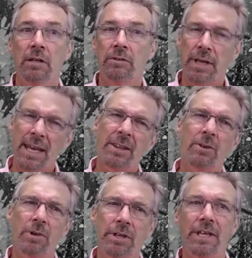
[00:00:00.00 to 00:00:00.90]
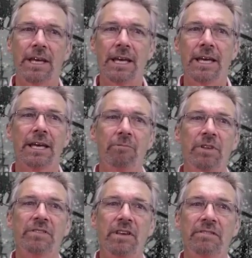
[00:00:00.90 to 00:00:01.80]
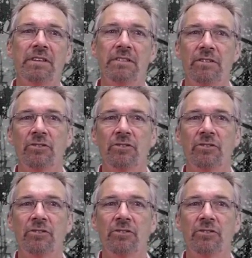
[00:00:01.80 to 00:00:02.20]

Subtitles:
together with a resistance to